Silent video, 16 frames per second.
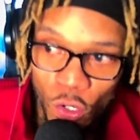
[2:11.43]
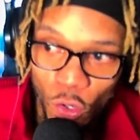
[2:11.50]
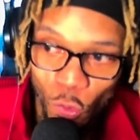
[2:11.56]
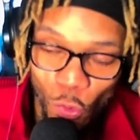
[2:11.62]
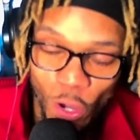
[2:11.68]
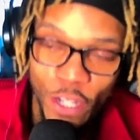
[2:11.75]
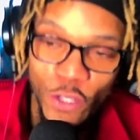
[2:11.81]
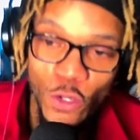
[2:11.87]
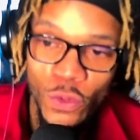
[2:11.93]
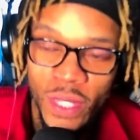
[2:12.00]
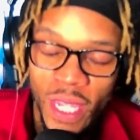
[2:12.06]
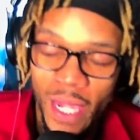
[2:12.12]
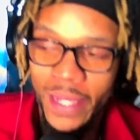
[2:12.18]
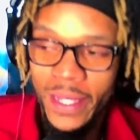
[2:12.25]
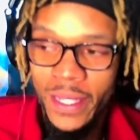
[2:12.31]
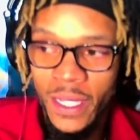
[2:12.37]
What do you
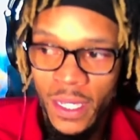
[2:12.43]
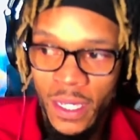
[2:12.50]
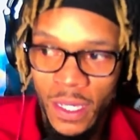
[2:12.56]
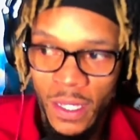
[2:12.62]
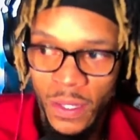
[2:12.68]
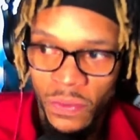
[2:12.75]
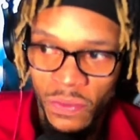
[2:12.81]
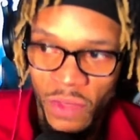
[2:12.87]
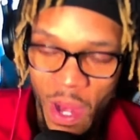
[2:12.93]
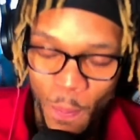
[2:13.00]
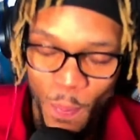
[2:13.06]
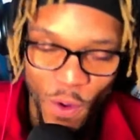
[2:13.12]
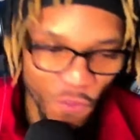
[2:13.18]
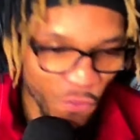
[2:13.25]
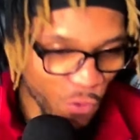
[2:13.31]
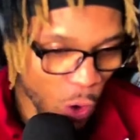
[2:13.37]
think their
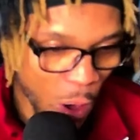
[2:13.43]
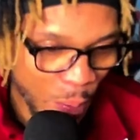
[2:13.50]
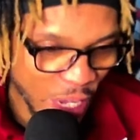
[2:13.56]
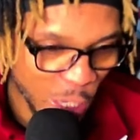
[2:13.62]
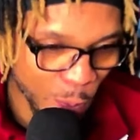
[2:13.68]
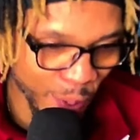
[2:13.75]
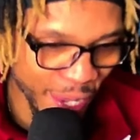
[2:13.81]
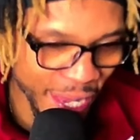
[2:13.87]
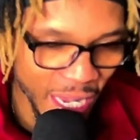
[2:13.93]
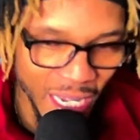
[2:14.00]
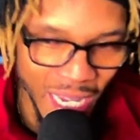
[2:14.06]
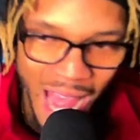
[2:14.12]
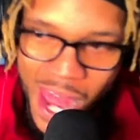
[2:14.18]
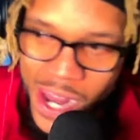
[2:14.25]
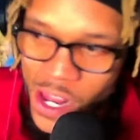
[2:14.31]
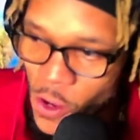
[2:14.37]
performance peak
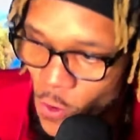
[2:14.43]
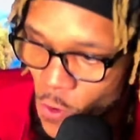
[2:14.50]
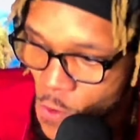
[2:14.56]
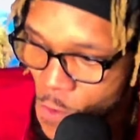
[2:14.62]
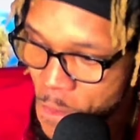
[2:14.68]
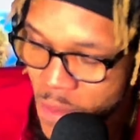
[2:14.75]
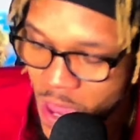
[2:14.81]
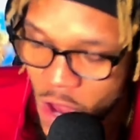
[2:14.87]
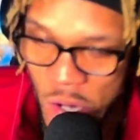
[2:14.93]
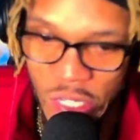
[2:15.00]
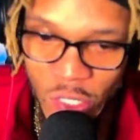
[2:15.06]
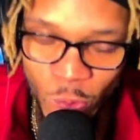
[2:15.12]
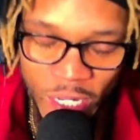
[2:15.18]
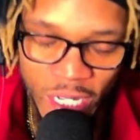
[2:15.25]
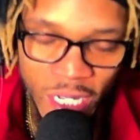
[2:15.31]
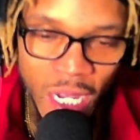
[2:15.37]
kind of mirrors
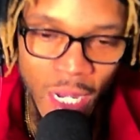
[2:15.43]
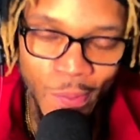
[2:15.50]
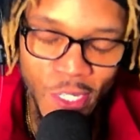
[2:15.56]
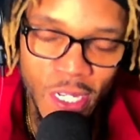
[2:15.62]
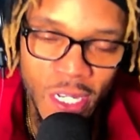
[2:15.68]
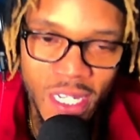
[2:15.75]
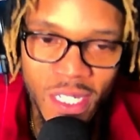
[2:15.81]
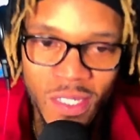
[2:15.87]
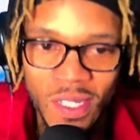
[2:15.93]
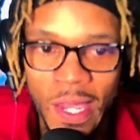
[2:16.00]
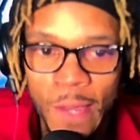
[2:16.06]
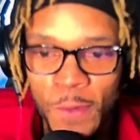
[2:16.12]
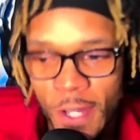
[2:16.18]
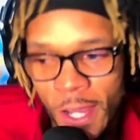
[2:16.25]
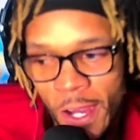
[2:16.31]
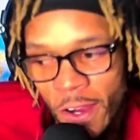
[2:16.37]
when it comes to the
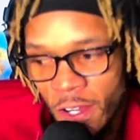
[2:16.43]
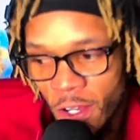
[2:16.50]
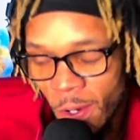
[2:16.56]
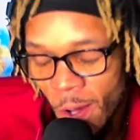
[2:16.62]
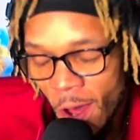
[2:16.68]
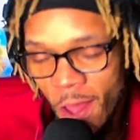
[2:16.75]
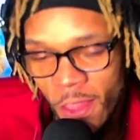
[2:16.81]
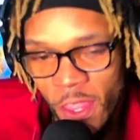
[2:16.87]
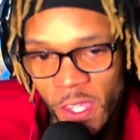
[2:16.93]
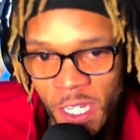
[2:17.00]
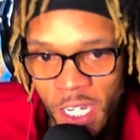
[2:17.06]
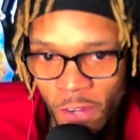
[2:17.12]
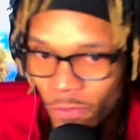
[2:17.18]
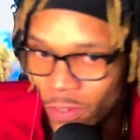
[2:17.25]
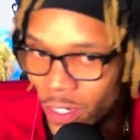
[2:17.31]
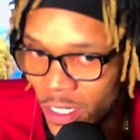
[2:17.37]
Saban era and all the
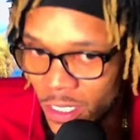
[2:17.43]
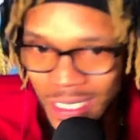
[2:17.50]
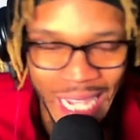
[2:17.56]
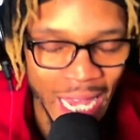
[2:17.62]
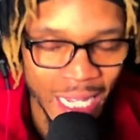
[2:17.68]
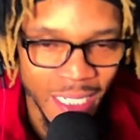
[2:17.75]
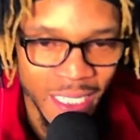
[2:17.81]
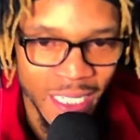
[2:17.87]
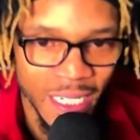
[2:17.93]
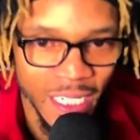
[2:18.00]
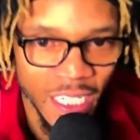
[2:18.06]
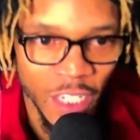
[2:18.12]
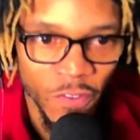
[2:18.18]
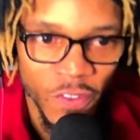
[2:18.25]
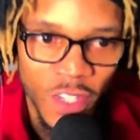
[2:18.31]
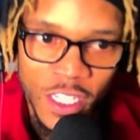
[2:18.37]
different talented
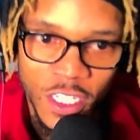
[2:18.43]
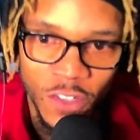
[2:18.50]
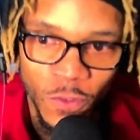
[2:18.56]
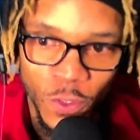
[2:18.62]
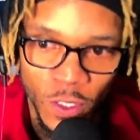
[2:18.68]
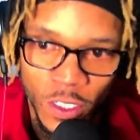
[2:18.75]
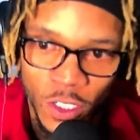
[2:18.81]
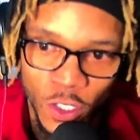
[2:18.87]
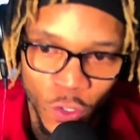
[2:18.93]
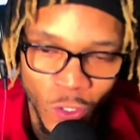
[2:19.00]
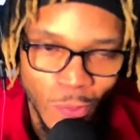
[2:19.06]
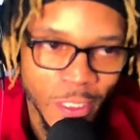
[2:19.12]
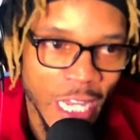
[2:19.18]
defensive groups